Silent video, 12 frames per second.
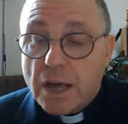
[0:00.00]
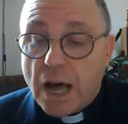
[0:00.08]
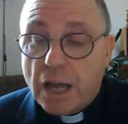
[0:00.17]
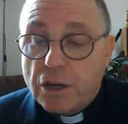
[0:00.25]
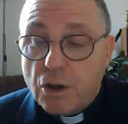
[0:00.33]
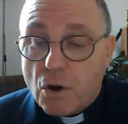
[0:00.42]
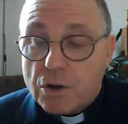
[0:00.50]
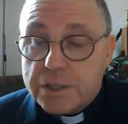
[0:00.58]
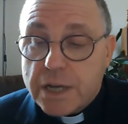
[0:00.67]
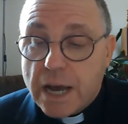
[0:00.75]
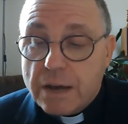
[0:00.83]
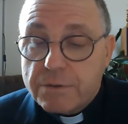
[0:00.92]
a
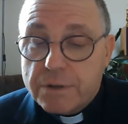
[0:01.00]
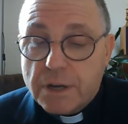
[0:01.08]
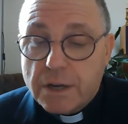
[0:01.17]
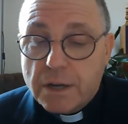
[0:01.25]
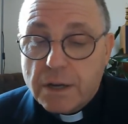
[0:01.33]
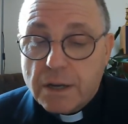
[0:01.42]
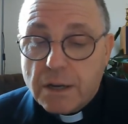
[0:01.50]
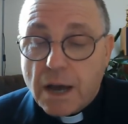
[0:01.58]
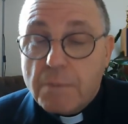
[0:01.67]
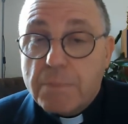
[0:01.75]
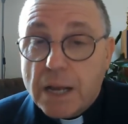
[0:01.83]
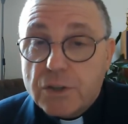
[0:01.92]
lockdown,
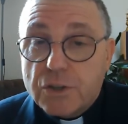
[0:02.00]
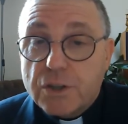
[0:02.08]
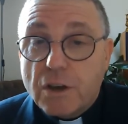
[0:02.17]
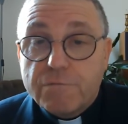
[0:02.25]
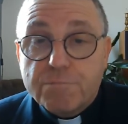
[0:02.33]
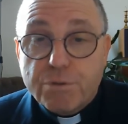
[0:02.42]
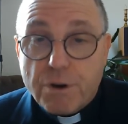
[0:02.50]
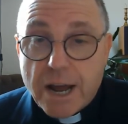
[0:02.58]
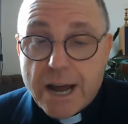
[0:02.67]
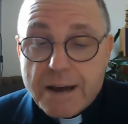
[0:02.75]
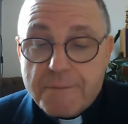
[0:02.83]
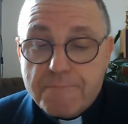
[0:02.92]
a month of
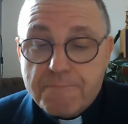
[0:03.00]
prayer.